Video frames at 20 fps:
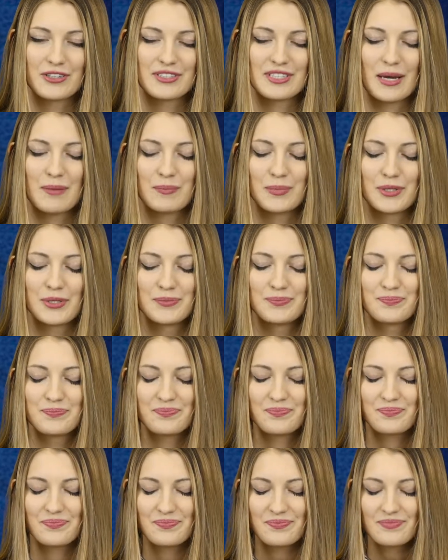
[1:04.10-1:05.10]
your temple.
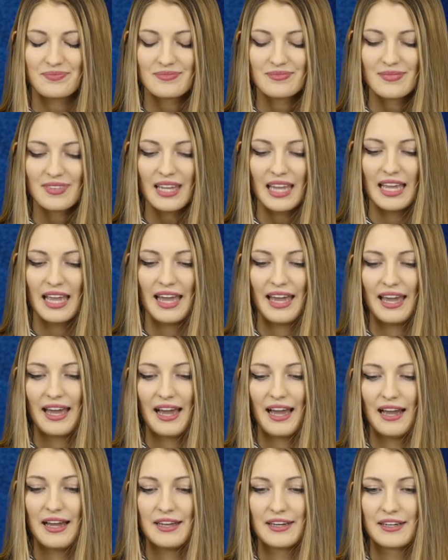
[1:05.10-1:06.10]

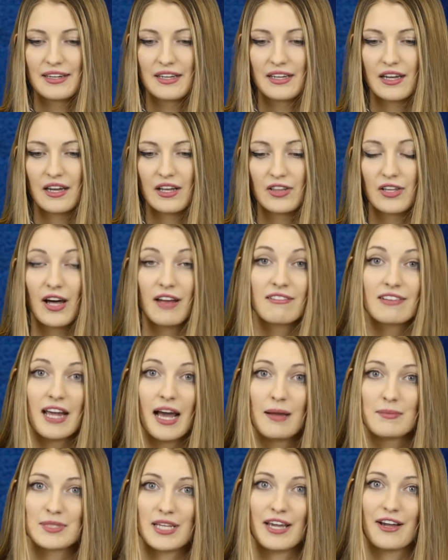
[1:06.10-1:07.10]
And a lot of
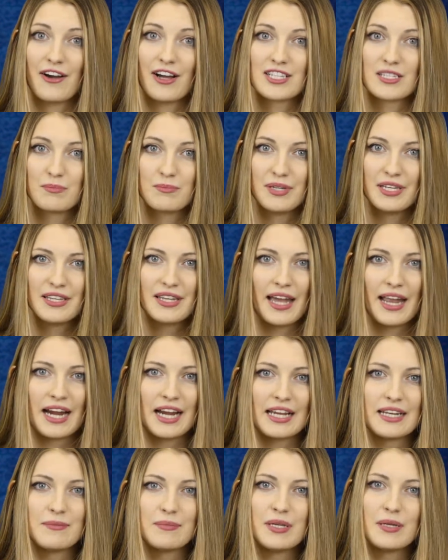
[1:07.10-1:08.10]
times I got to be
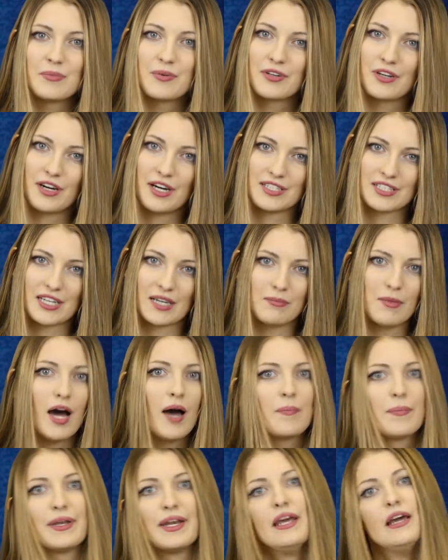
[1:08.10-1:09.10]
there, and people got to come
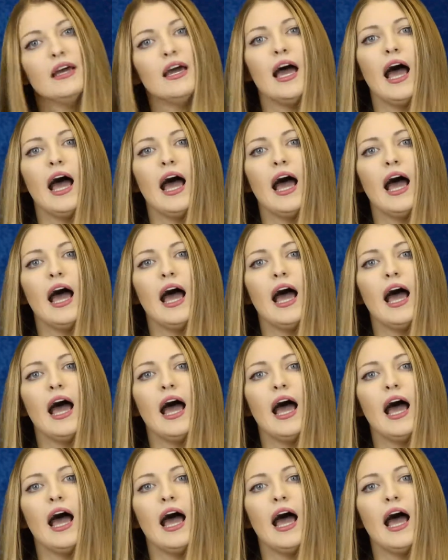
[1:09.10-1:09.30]
up and